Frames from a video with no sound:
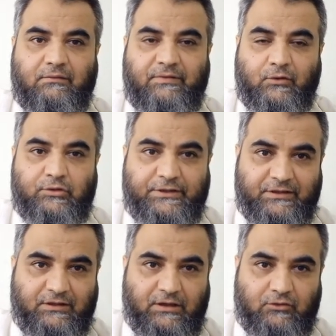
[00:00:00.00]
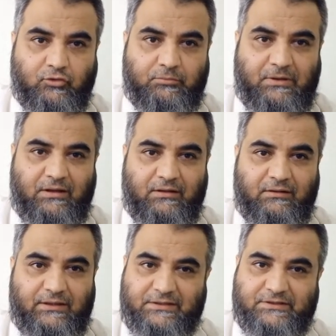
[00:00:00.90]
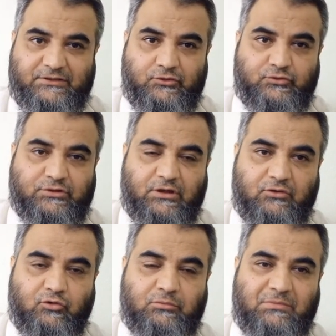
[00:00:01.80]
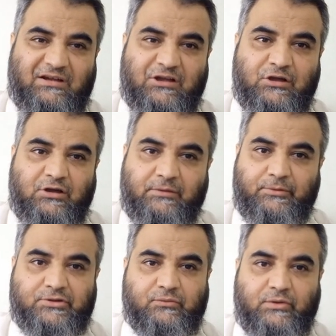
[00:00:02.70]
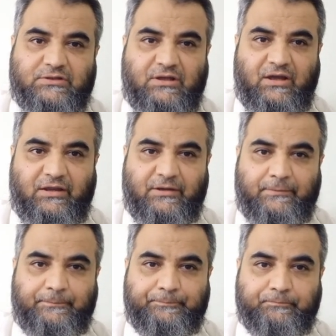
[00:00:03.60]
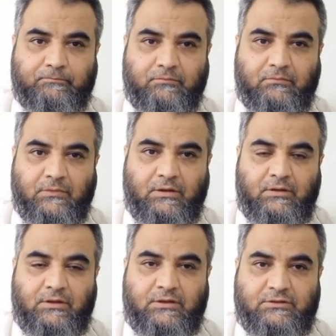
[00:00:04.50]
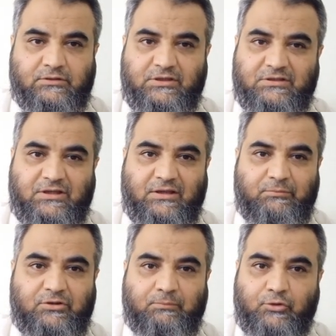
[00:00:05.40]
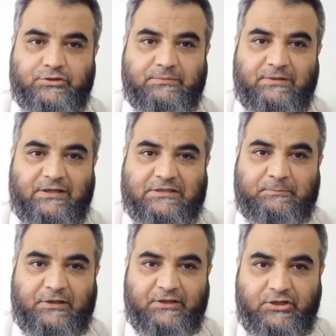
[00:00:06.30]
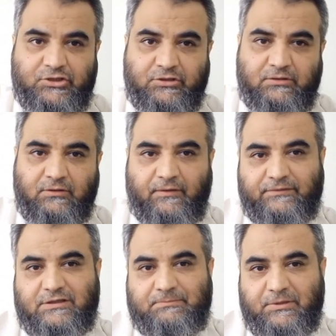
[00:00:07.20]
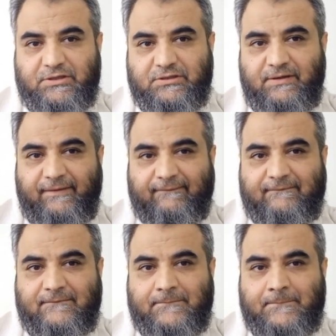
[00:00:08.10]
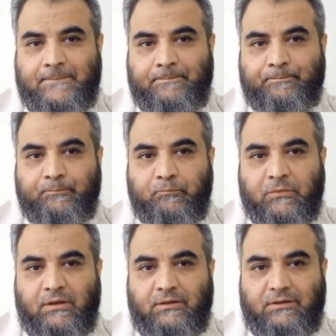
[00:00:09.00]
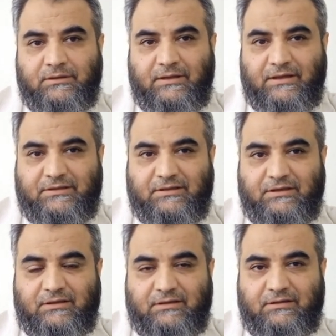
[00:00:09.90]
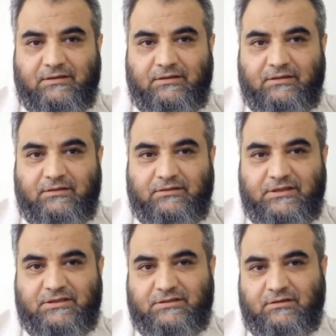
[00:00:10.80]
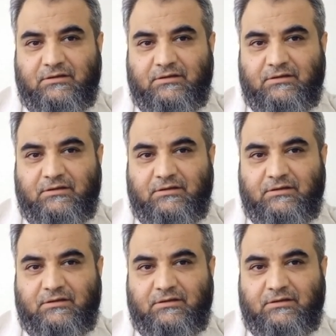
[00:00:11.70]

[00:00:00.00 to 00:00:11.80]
phacolytic glaucoma, lens-induced glaucoma. Her pressure was high. So this can be the possible explanation of this patient, that this